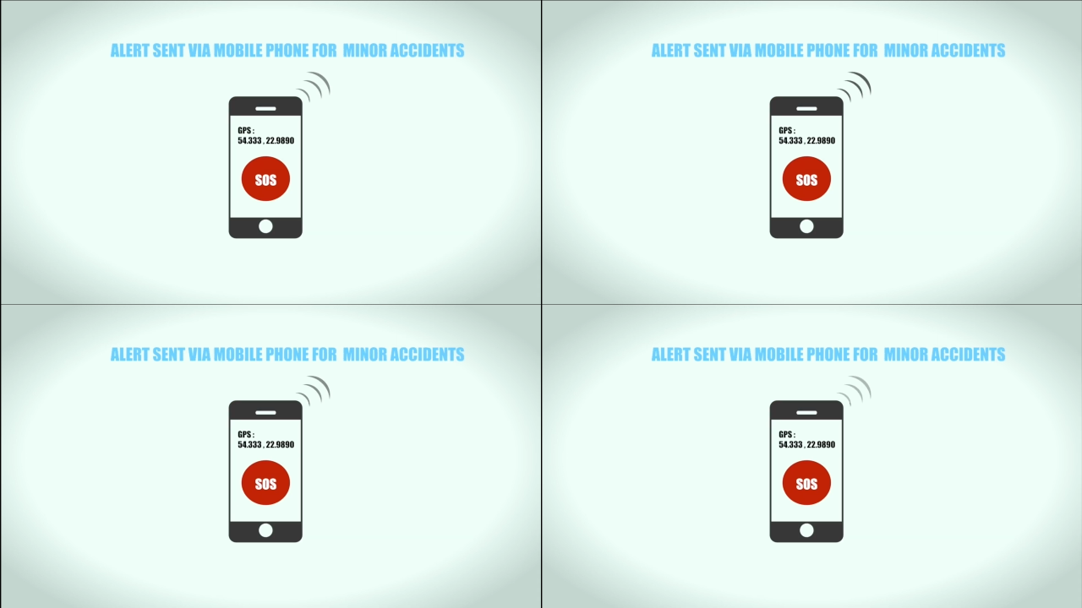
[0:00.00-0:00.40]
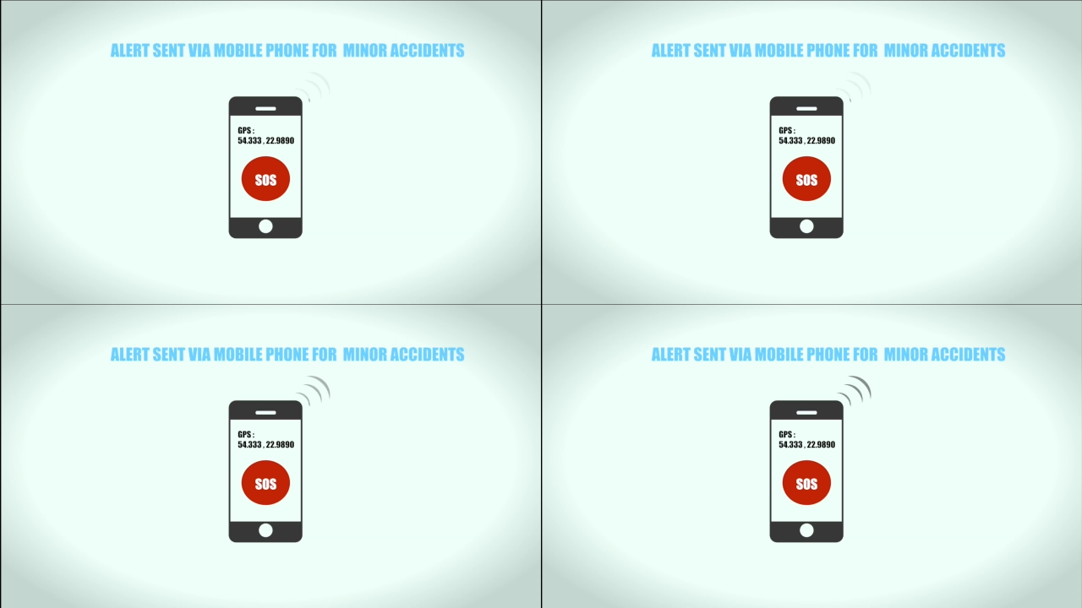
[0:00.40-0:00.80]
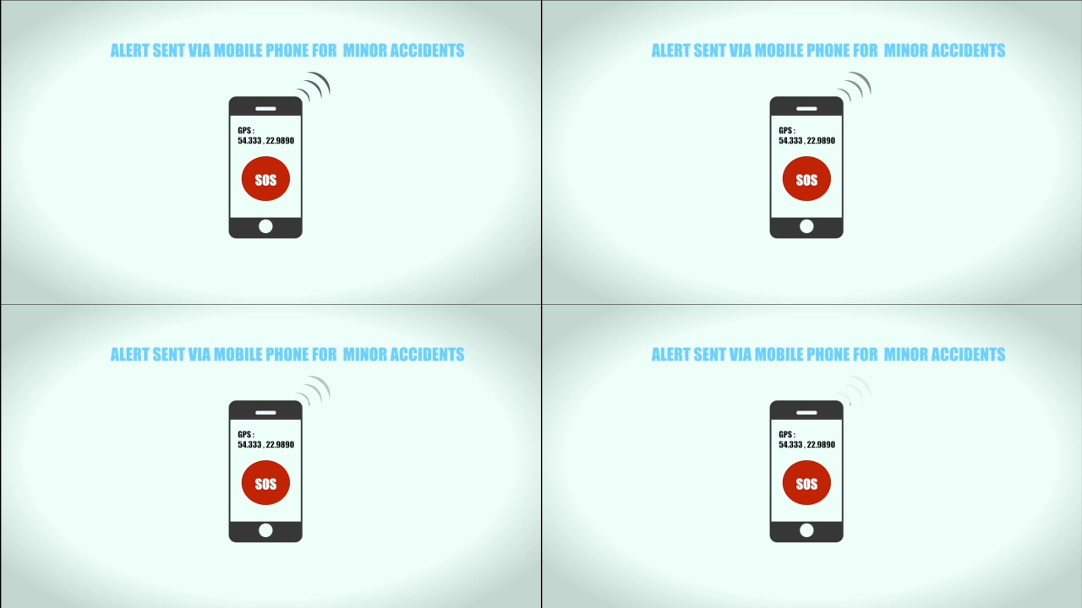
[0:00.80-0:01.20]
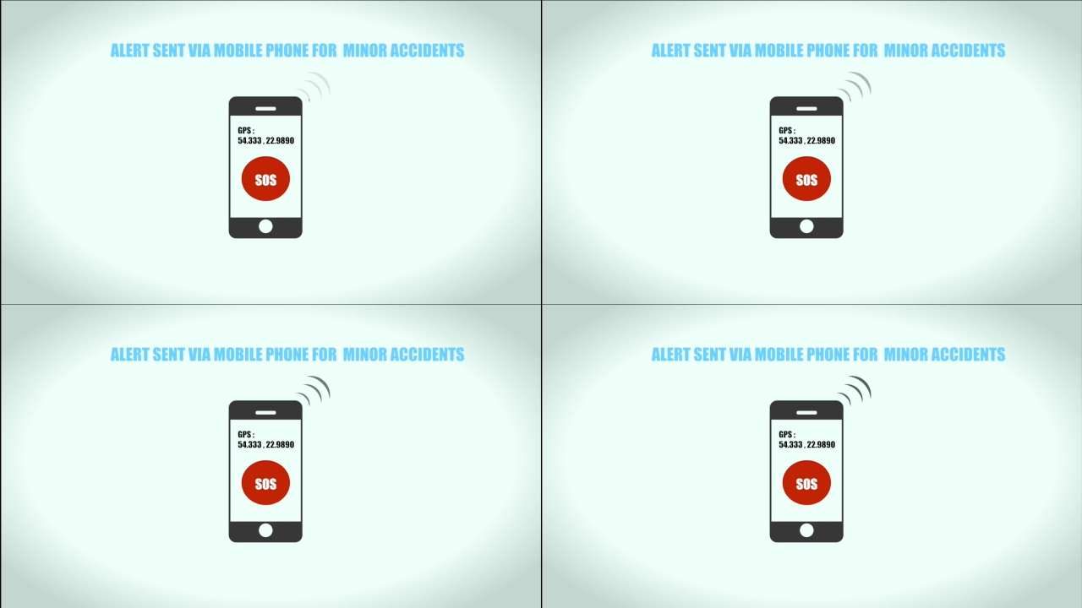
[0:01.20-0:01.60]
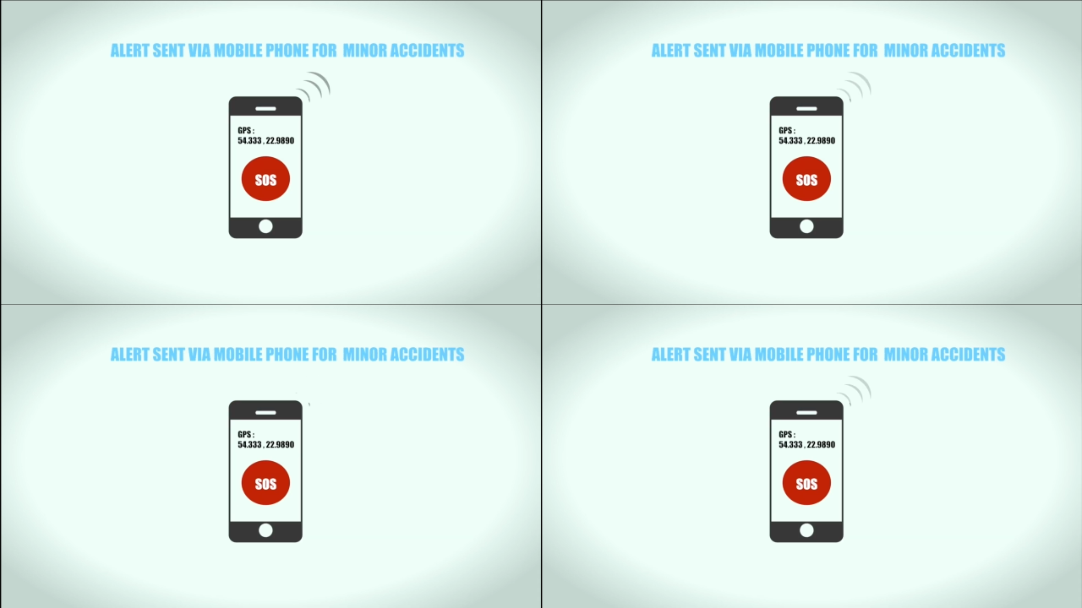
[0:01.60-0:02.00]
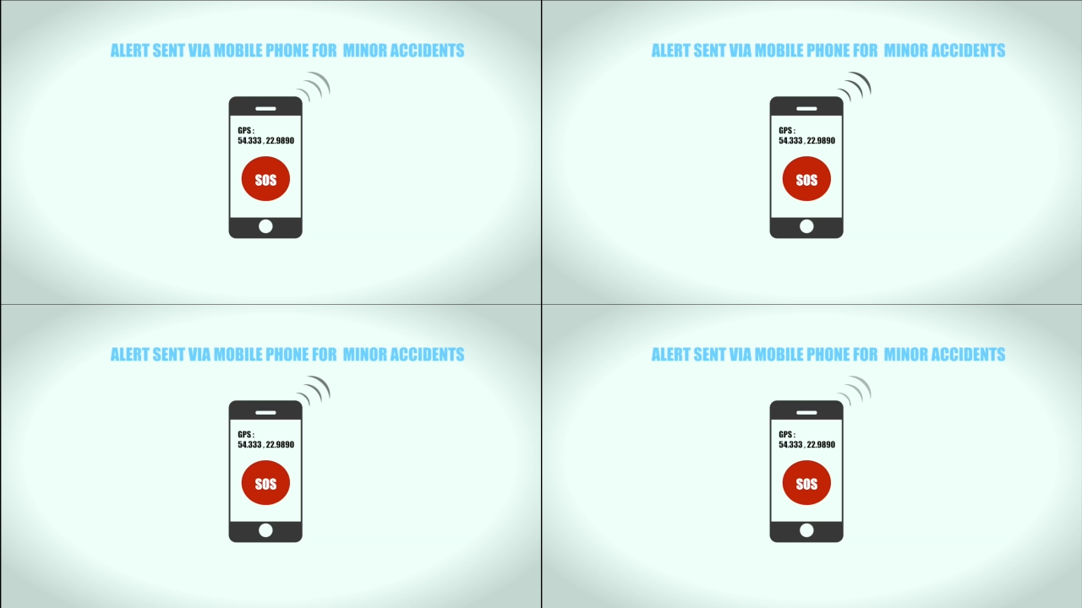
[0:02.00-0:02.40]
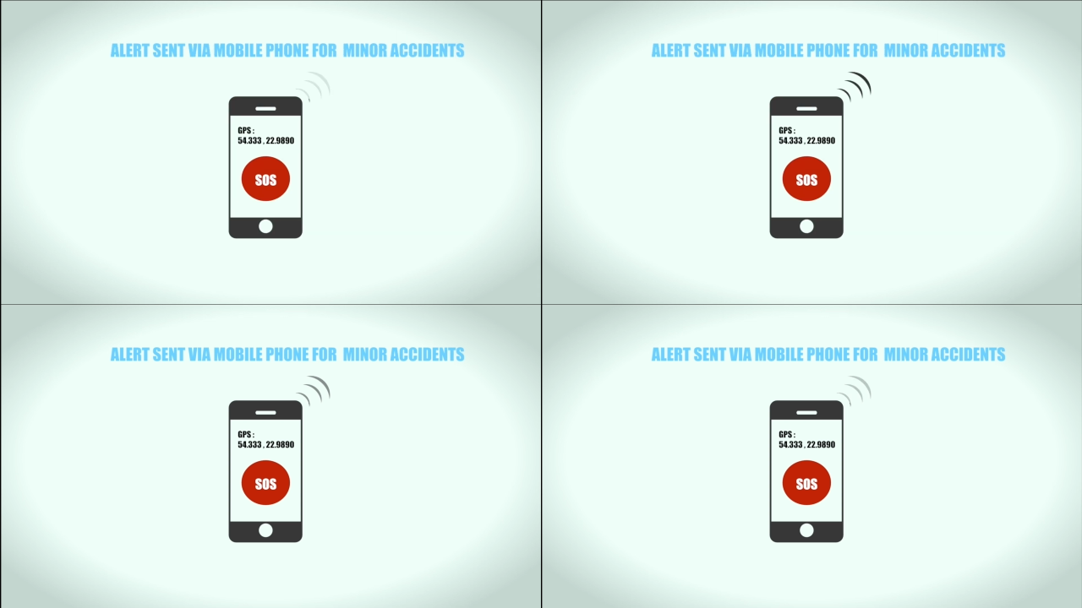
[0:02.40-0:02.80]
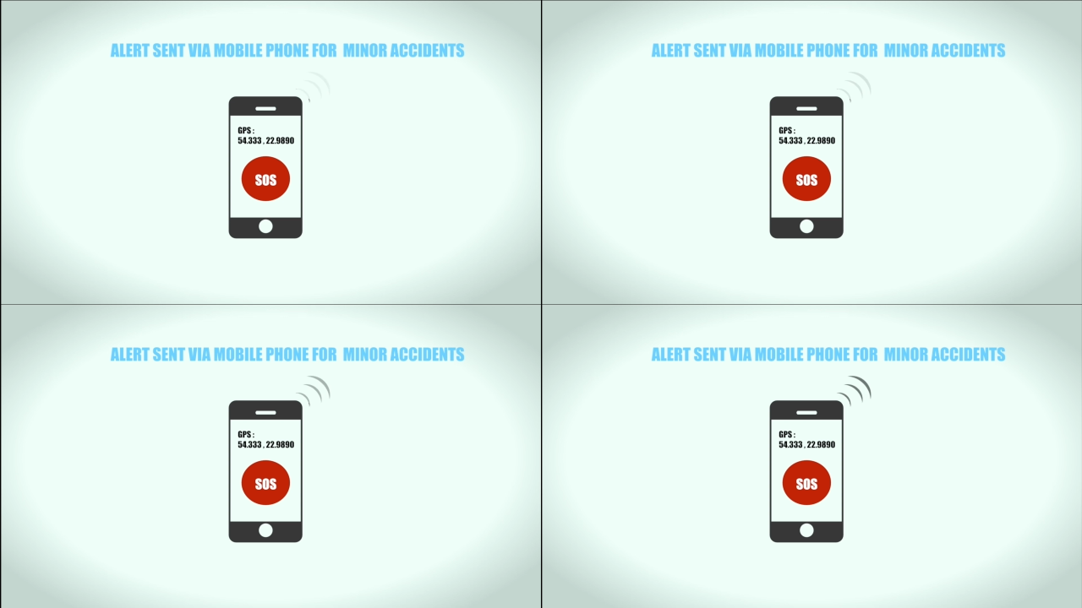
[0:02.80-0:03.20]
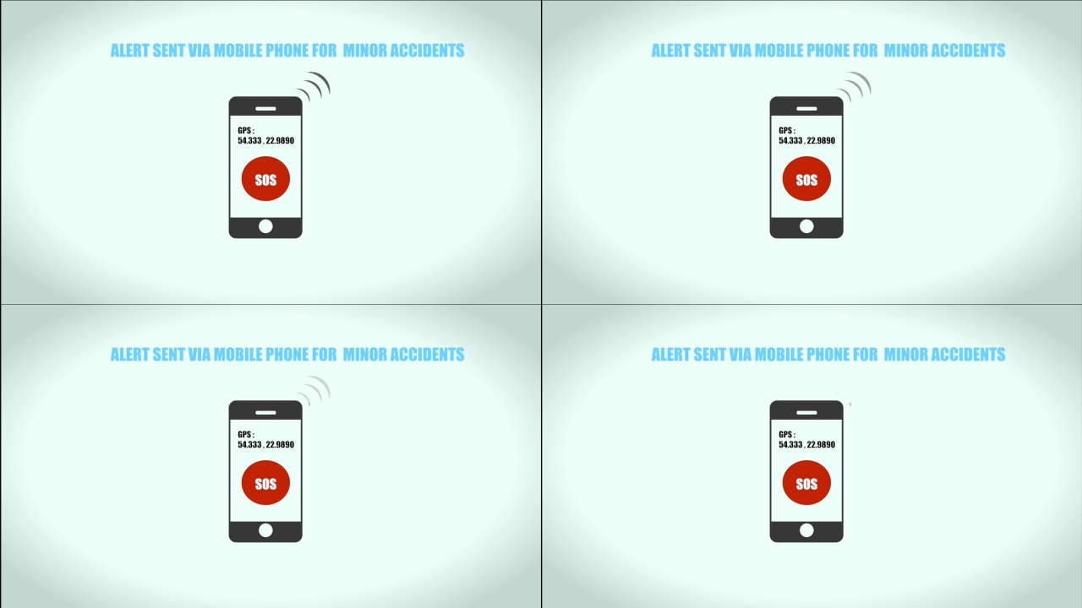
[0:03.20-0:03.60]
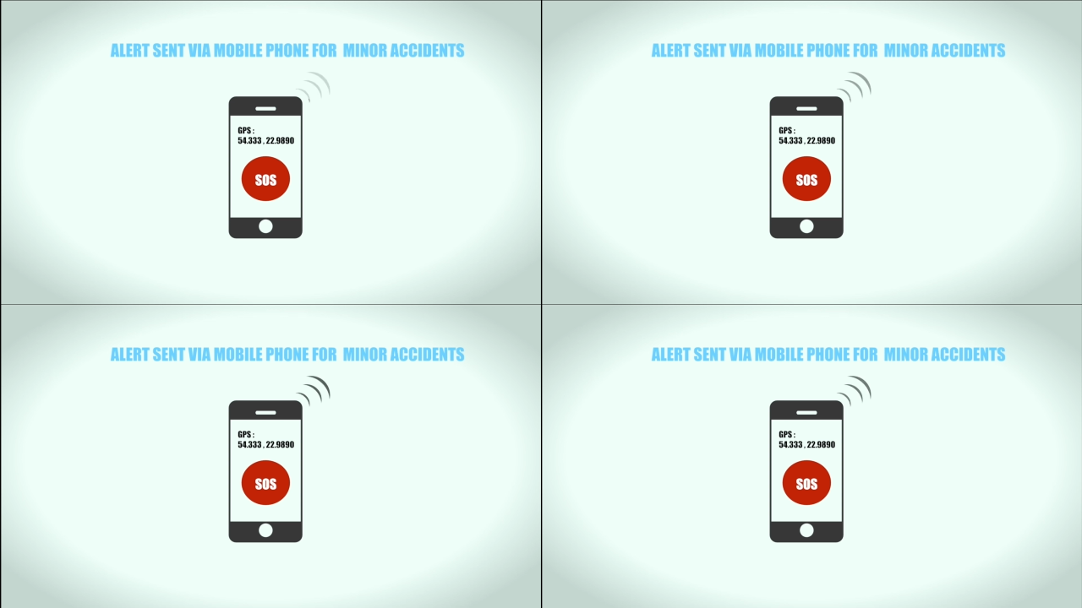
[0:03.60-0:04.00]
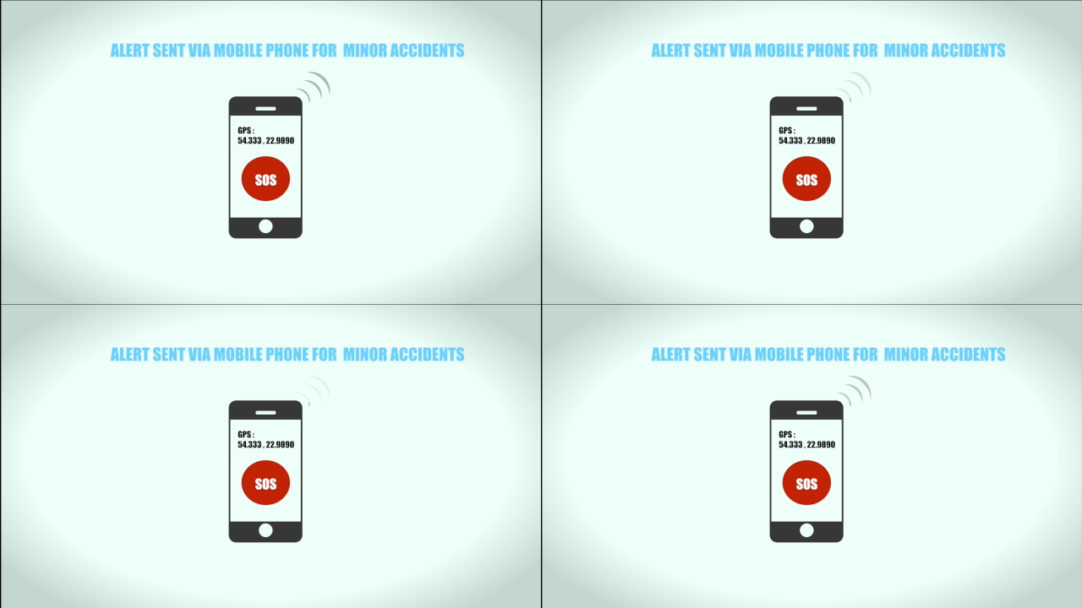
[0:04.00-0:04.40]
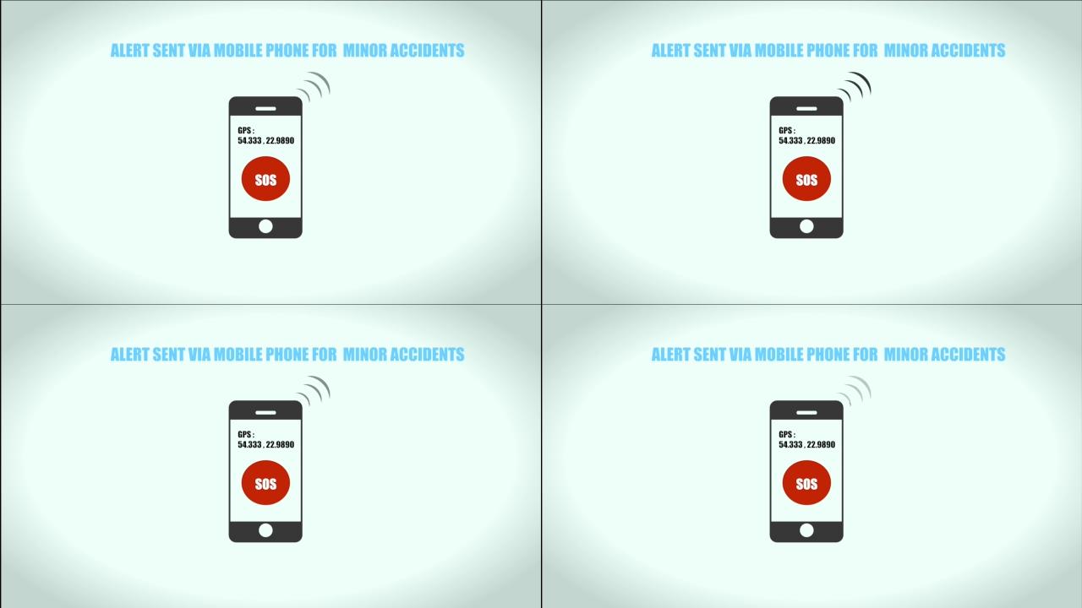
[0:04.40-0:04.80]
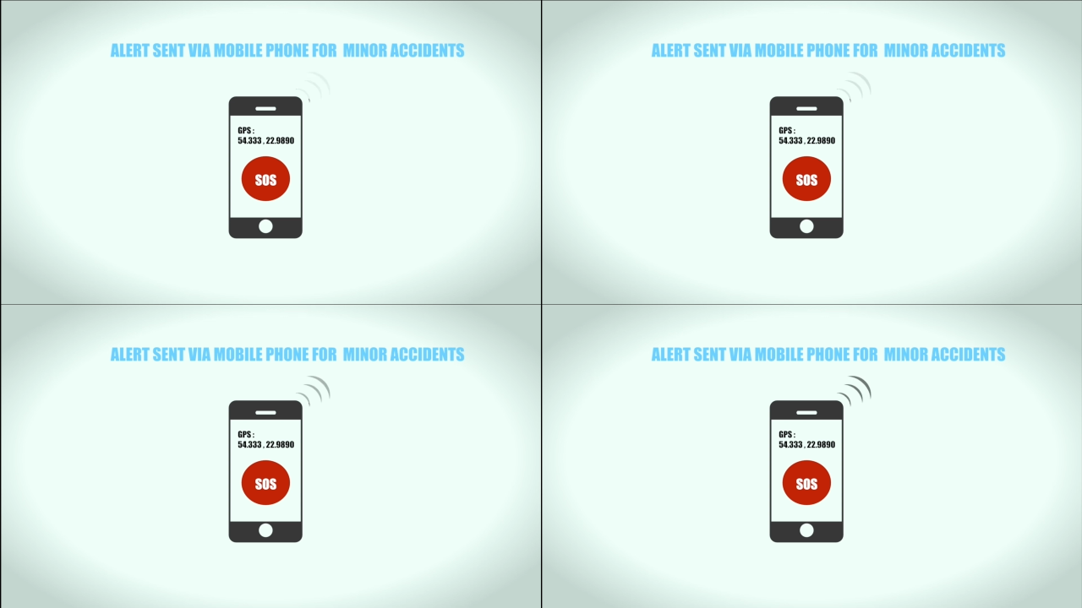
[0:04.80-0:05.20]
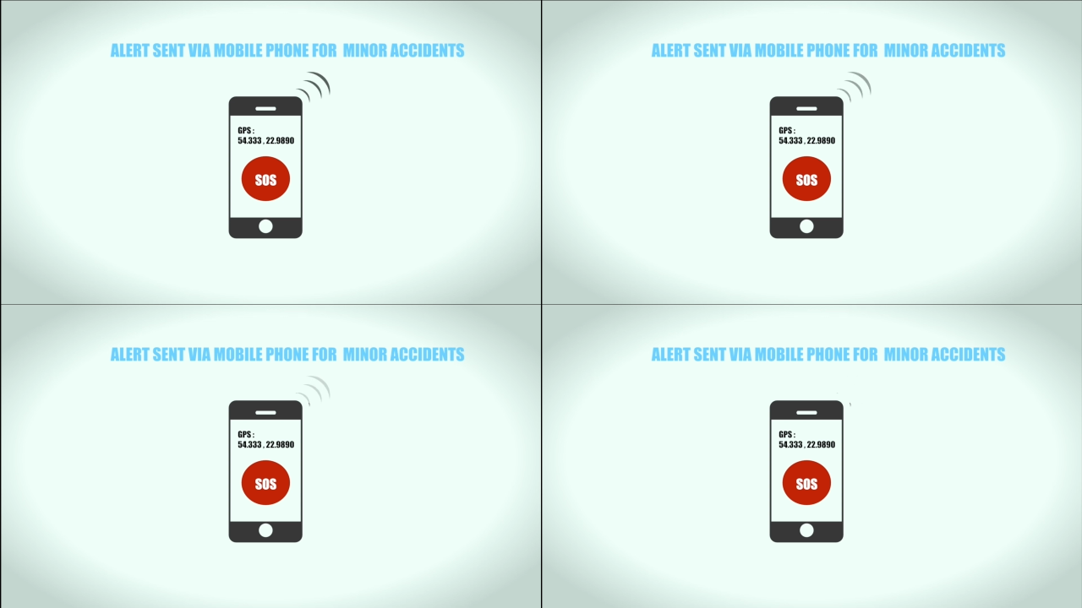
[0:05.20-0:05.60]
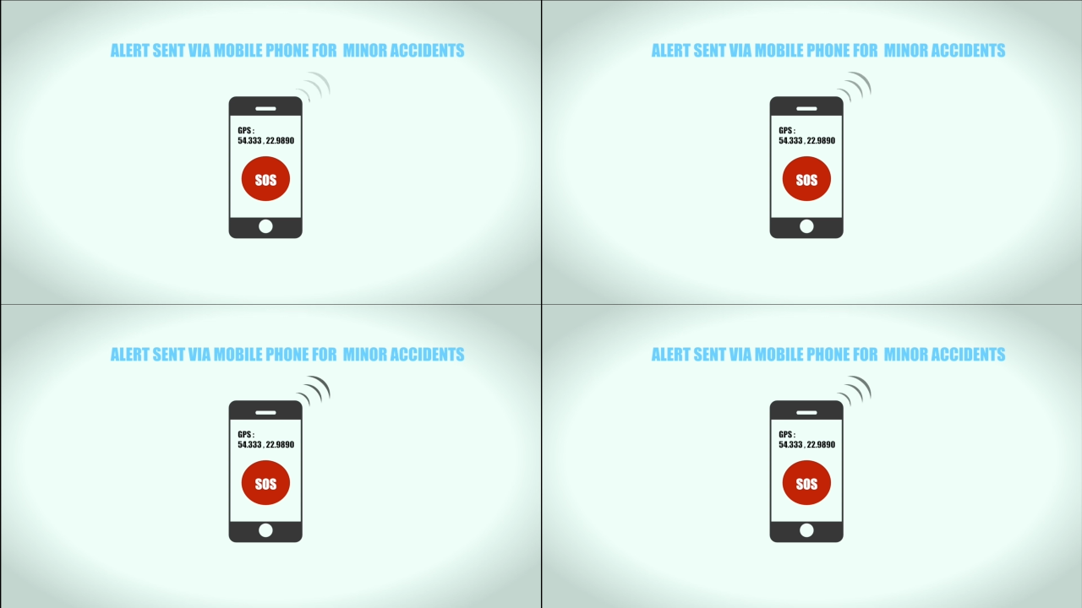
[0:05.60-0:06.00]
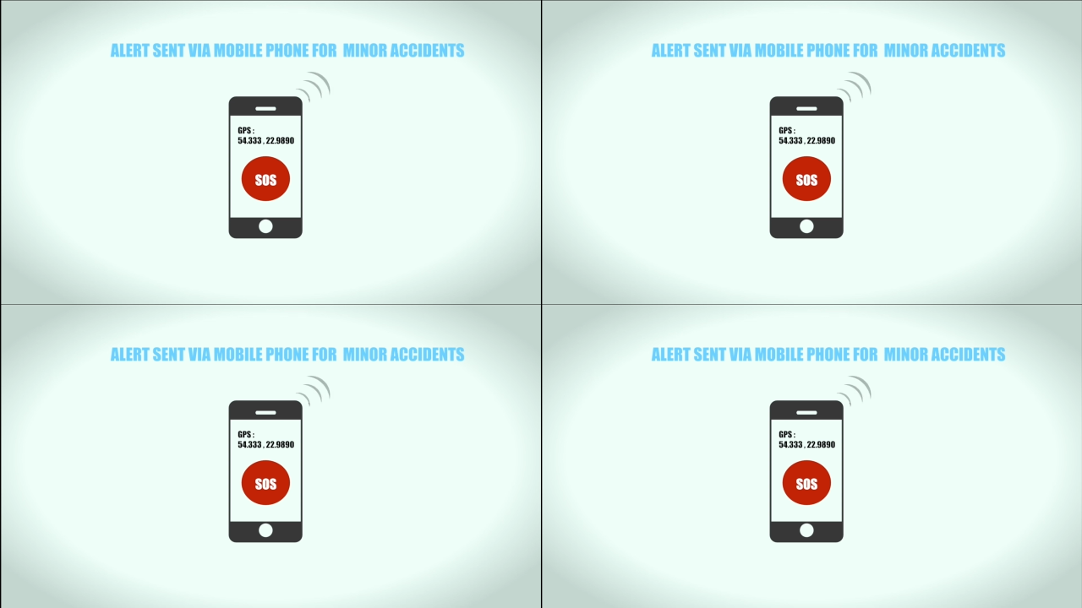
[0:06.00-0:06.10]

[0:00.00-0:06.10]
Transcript: [unreadable: no face in view]